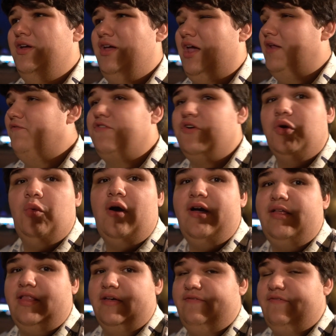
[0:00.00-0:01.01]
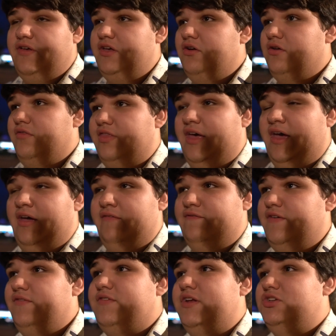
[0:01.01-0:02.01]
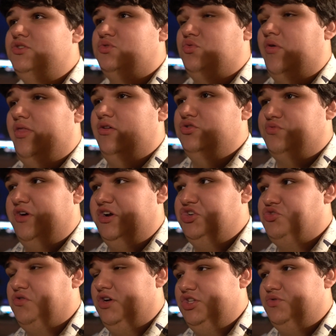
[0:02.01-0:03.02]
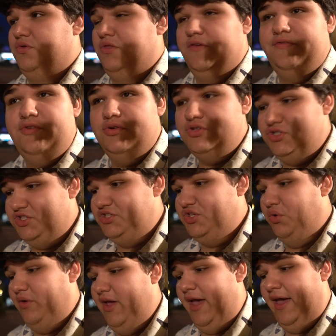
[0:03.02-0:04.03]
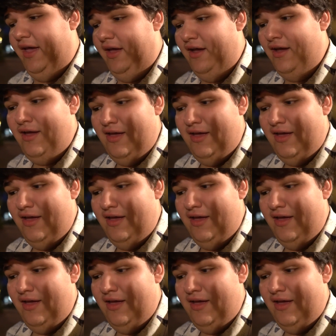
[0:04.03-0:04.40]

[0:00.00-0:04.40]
And for a while, I figured that 50's was one of those restaurants where the food's just okay,